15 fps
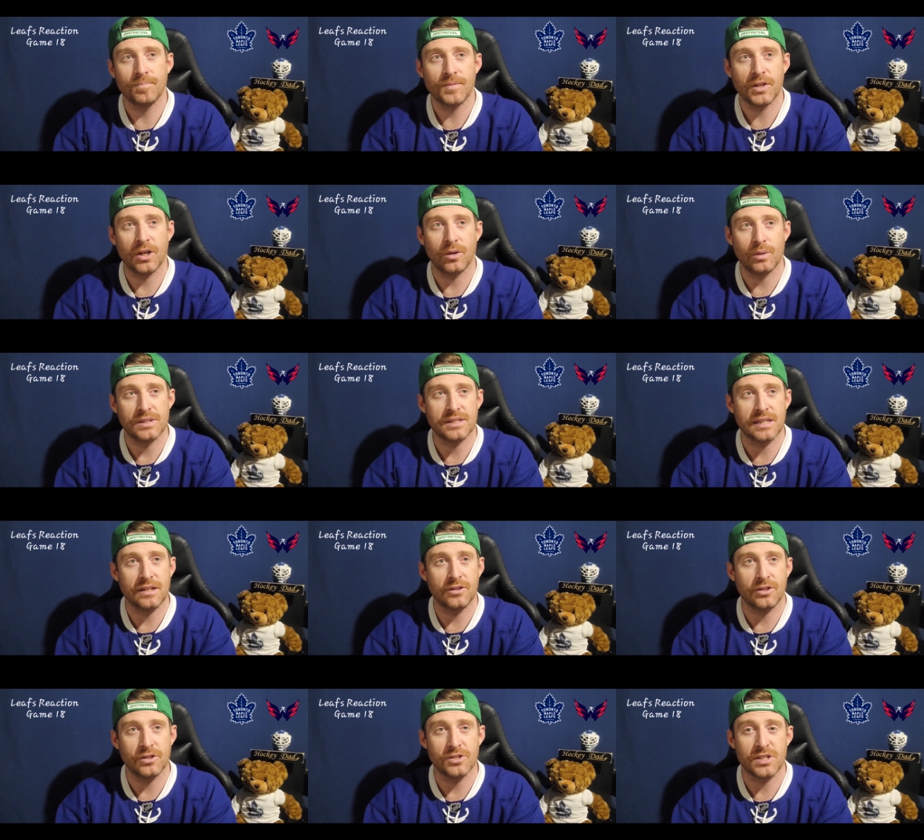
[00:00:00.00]
the Ottawa
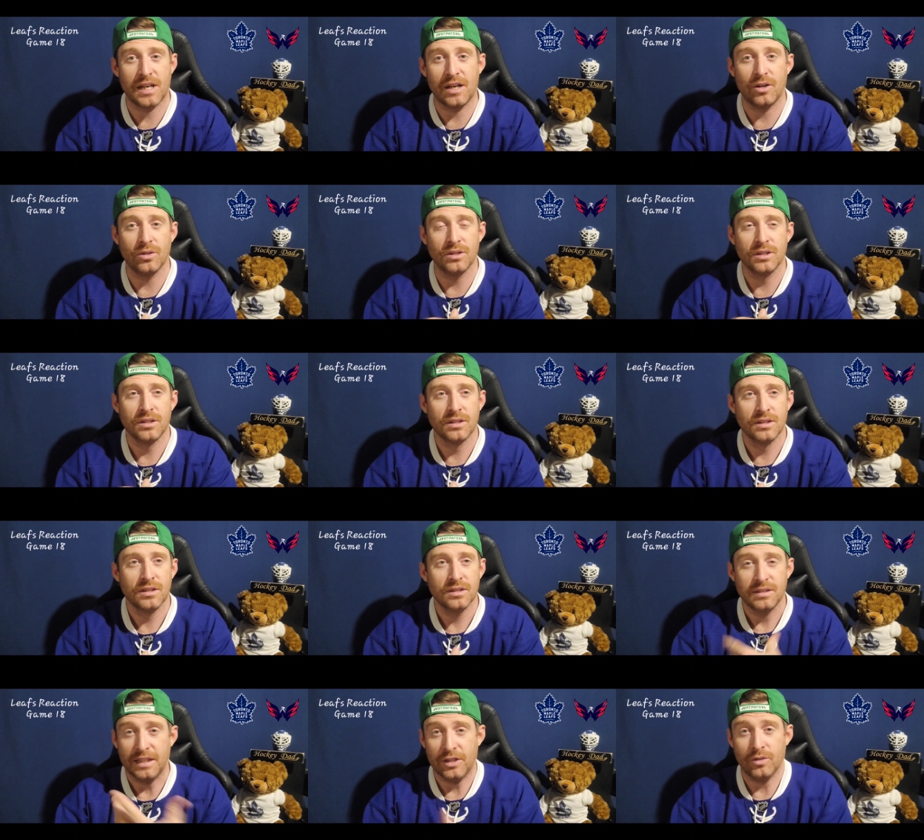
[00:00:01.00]
Senators, how
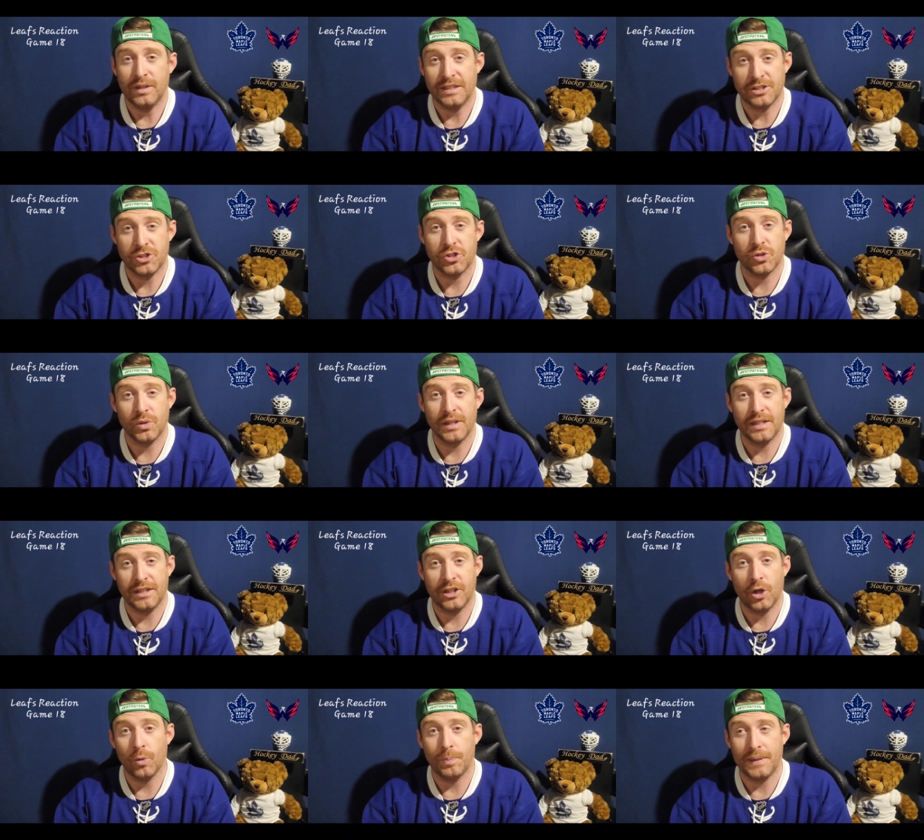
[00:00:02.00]
they don't like to shoot it
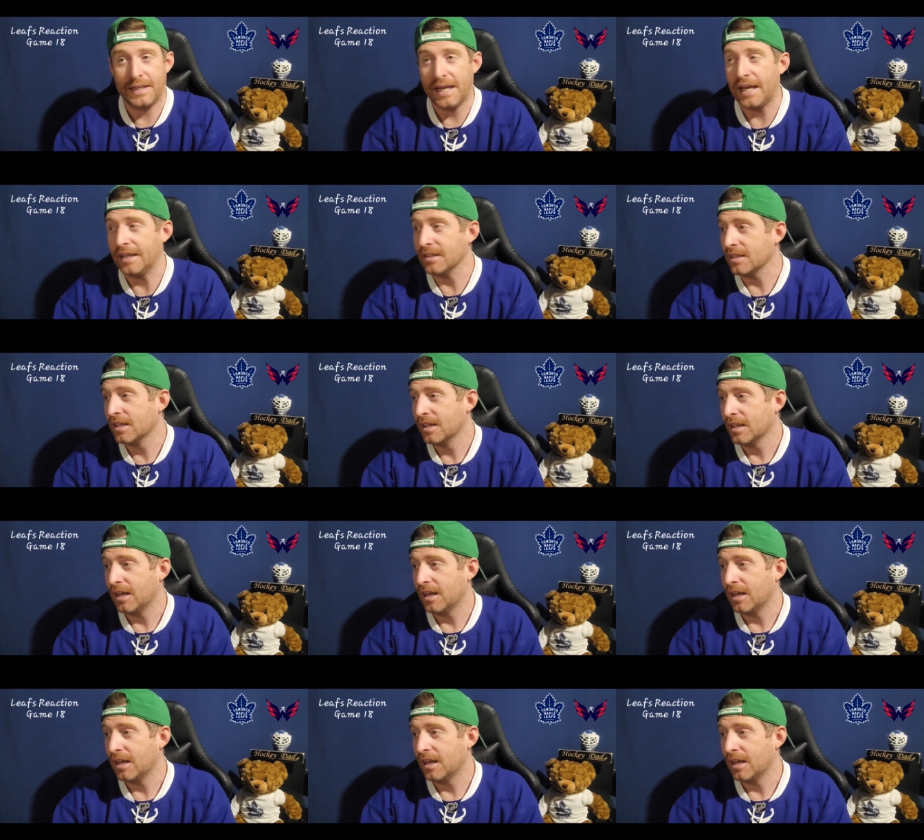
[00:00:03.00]
in the open net.